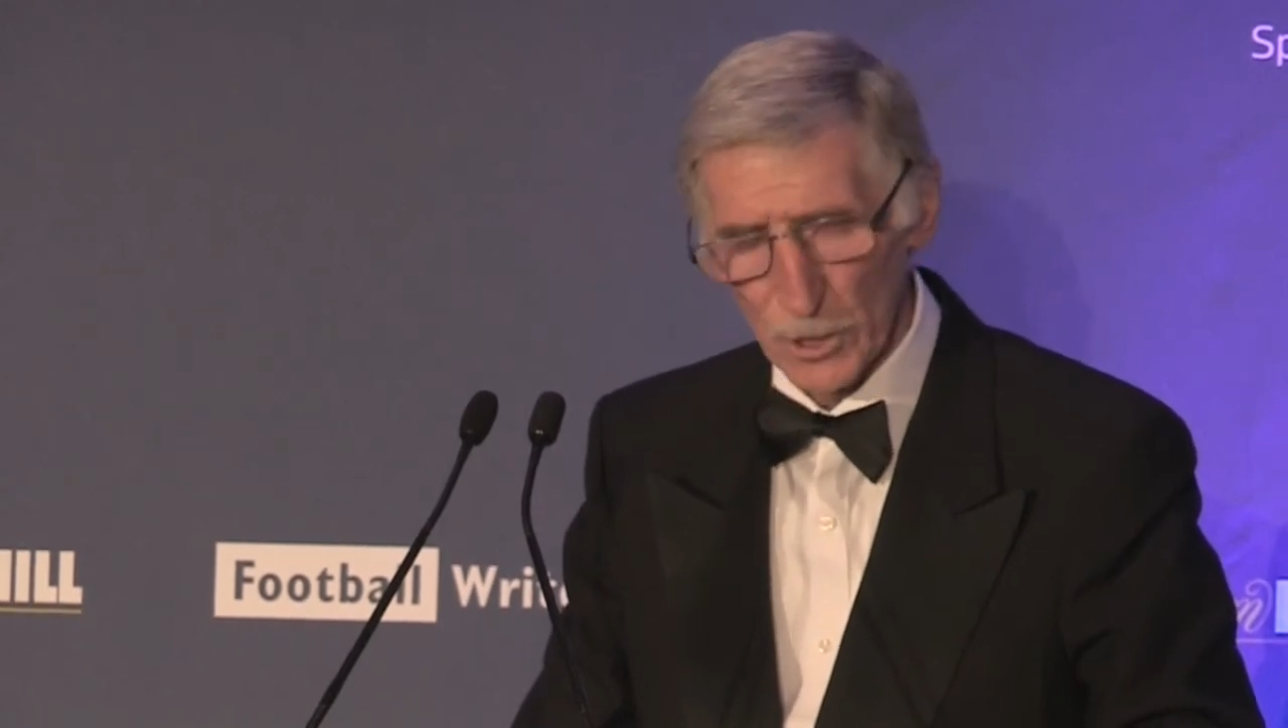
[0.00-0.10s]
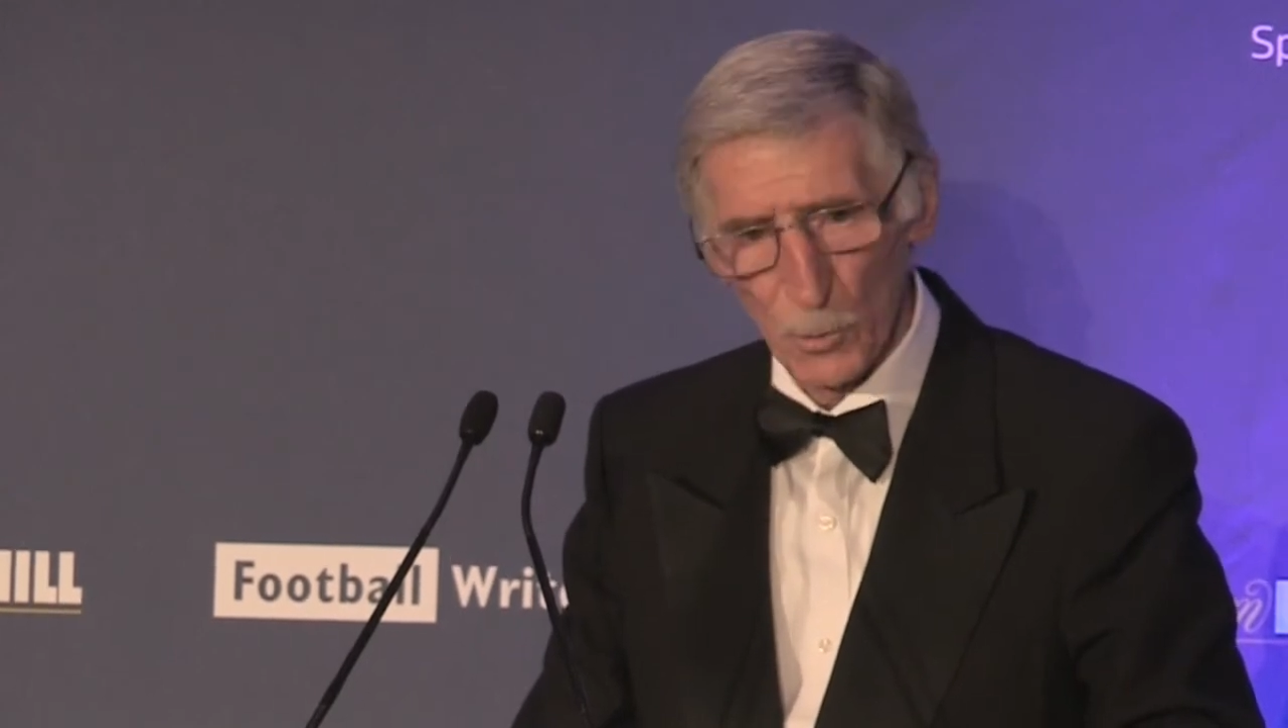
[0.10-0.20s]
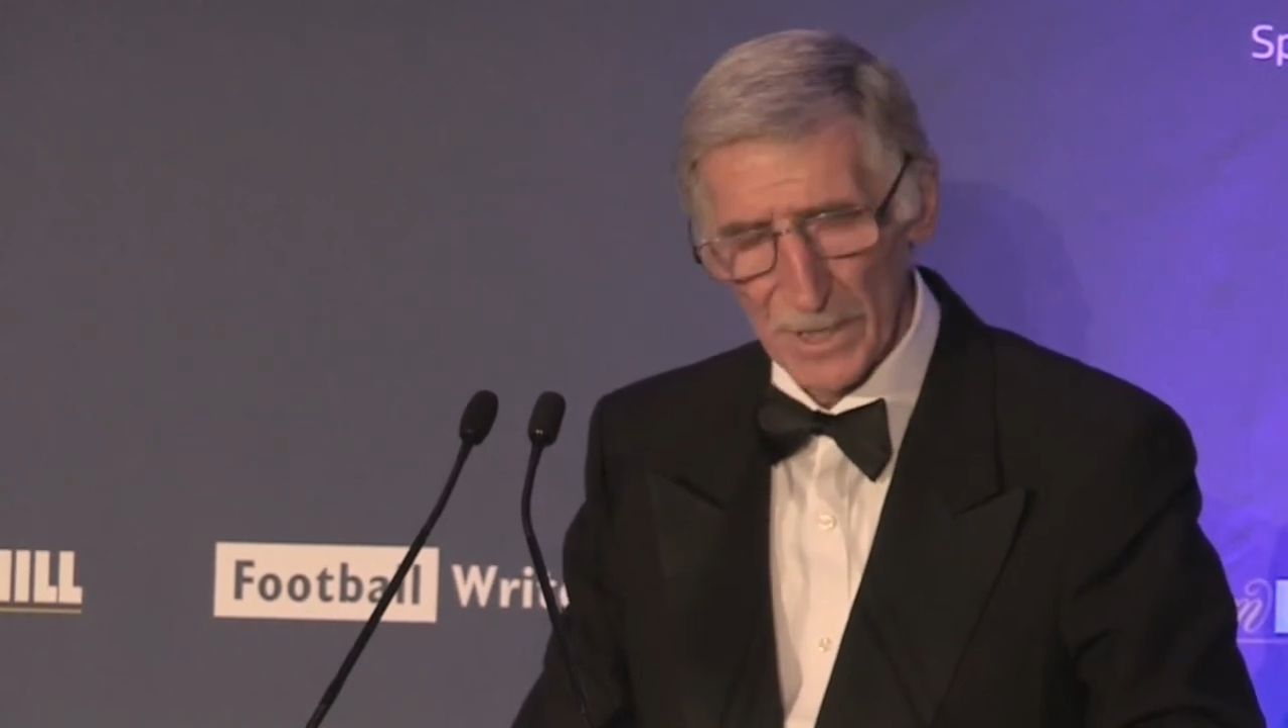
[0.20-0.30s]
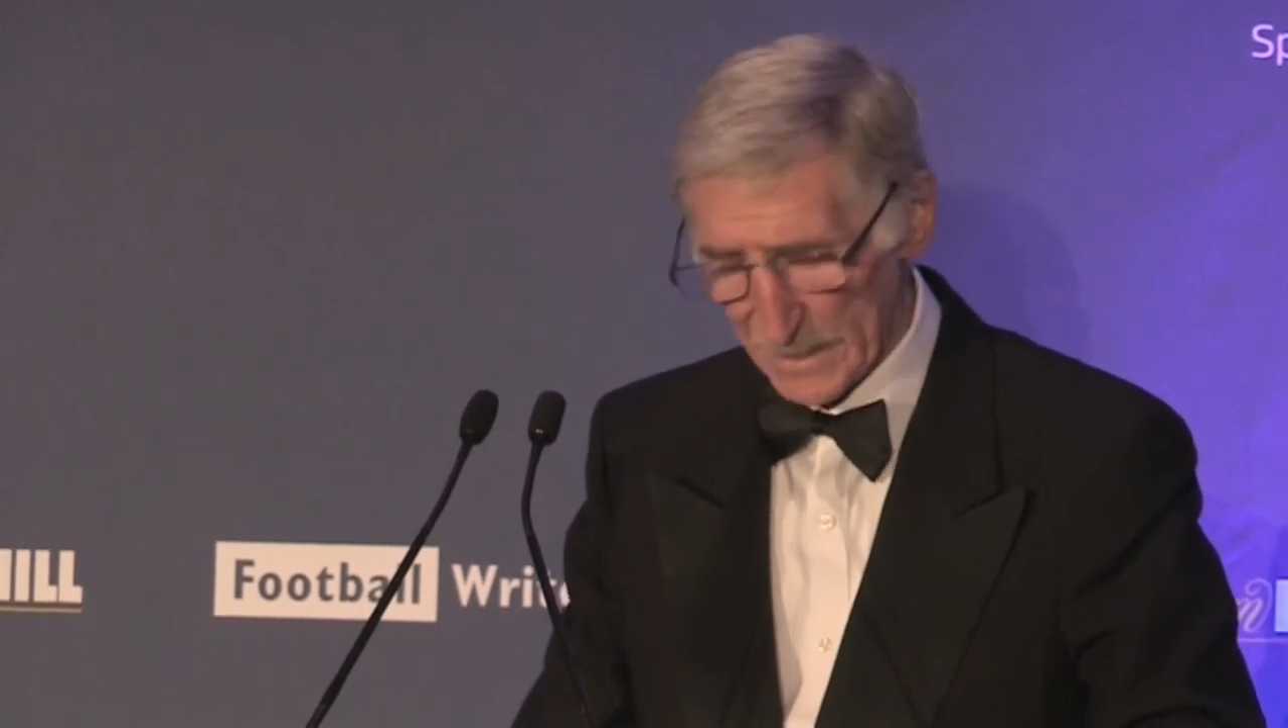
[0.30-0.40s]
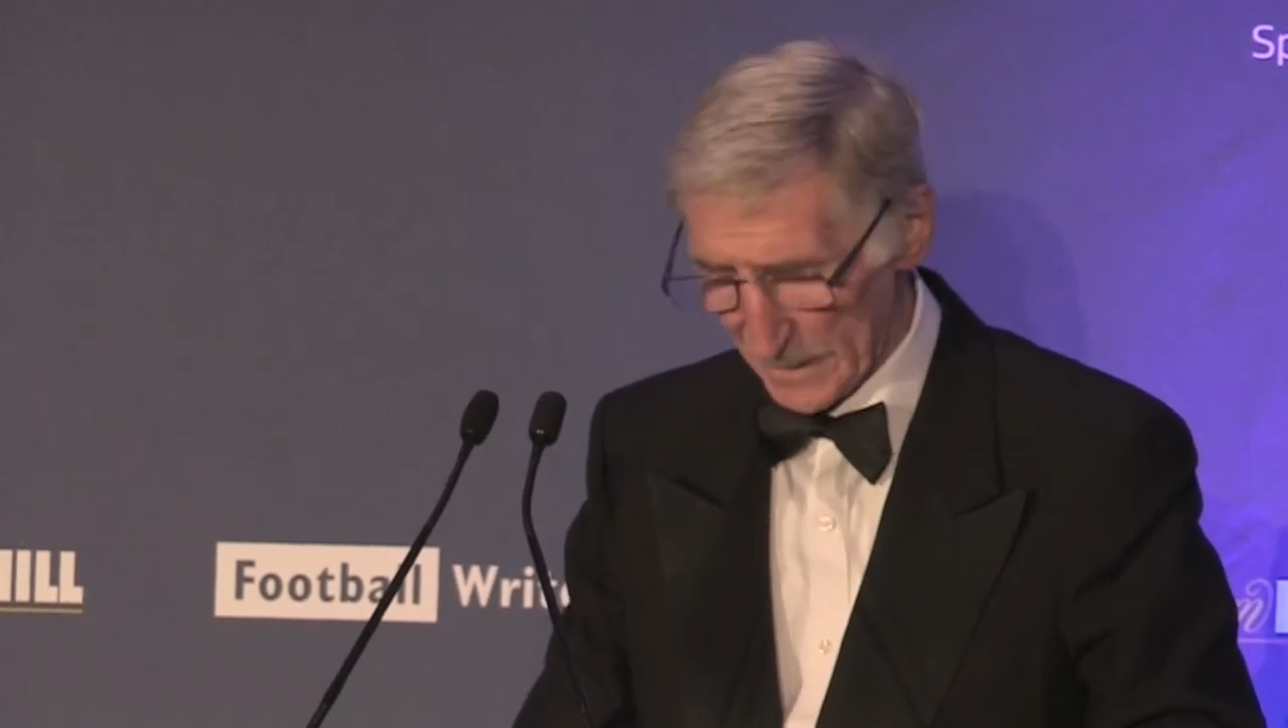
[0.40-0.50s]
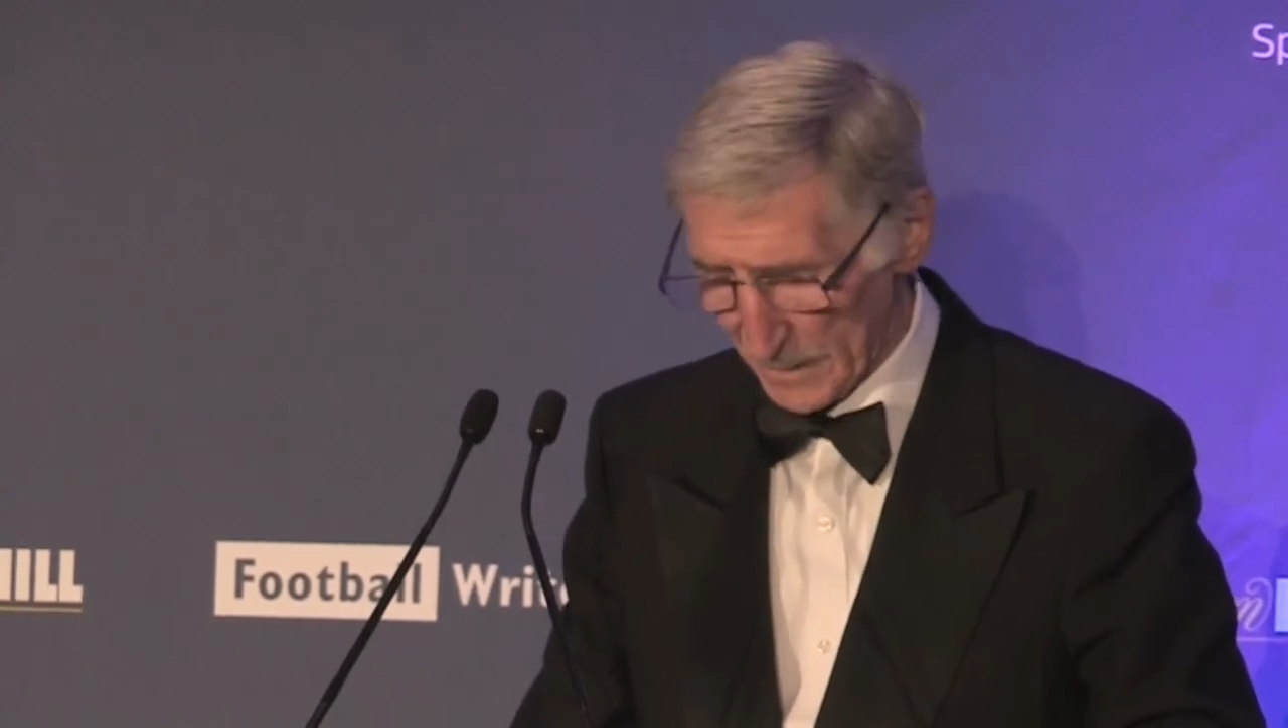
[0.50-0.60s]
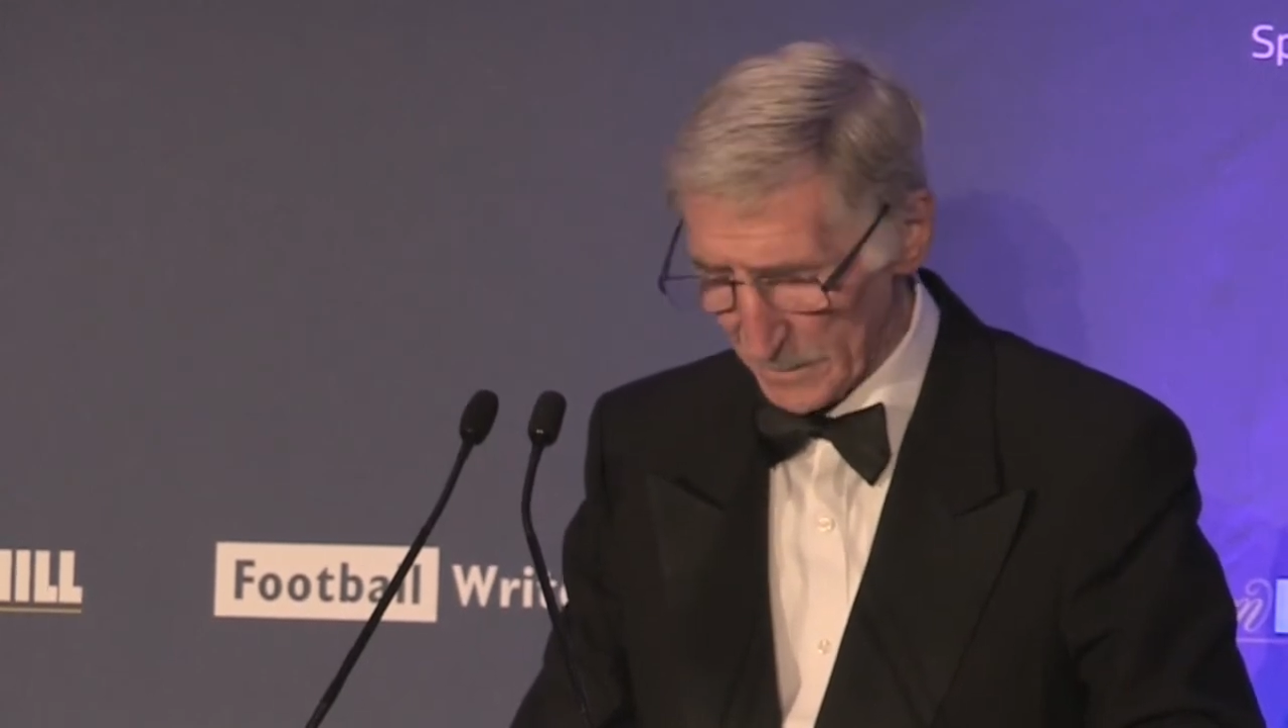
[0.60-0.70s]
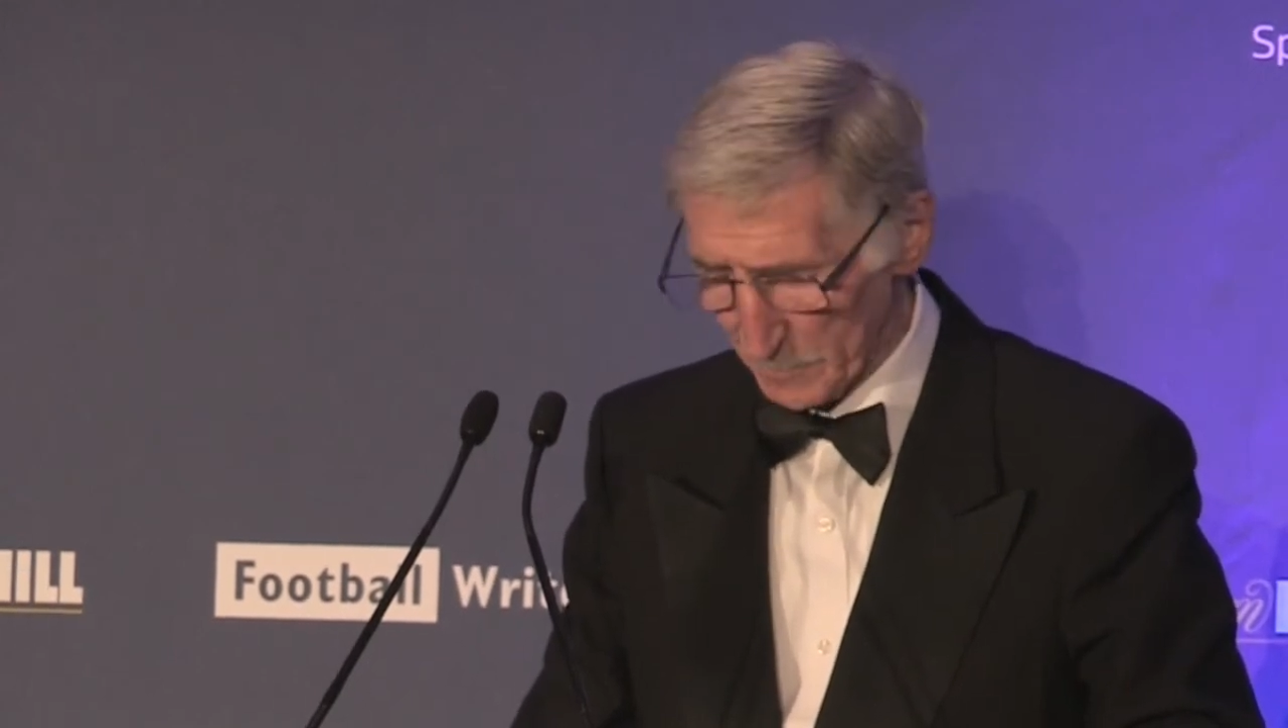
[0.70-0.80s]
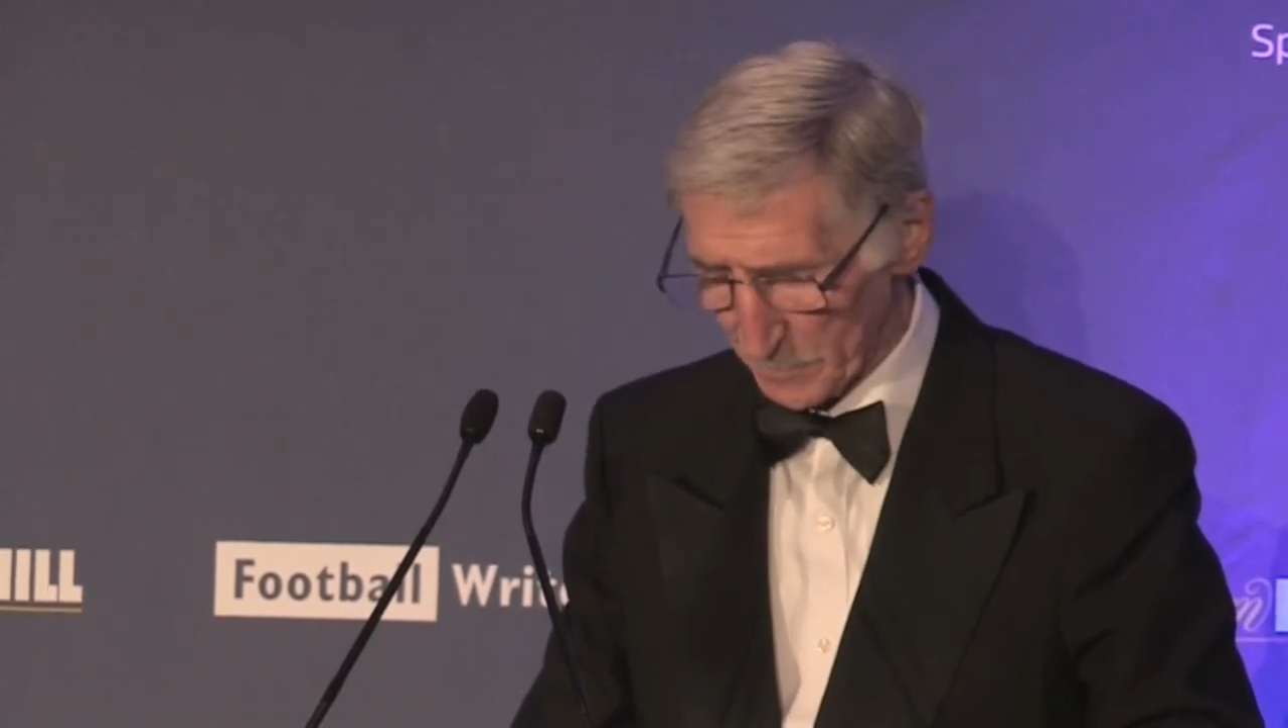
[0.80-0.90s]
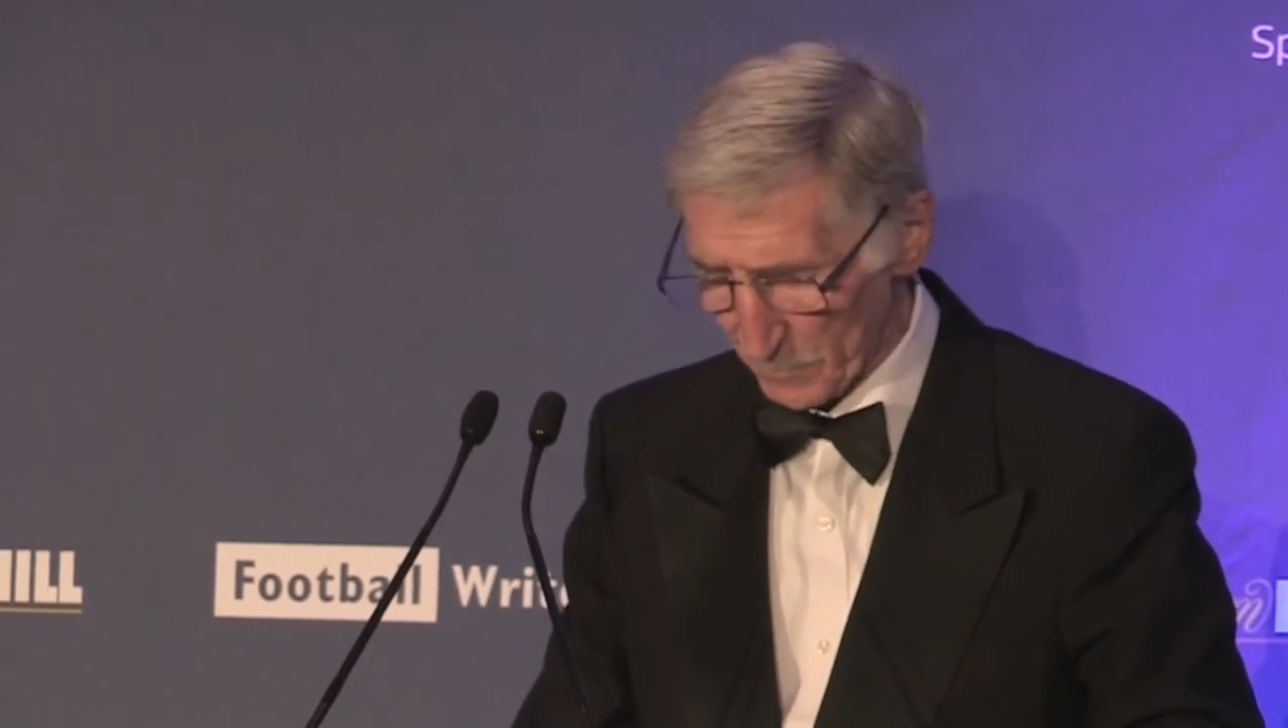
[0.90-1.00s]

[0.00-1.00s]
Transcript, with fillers: 3-1 again,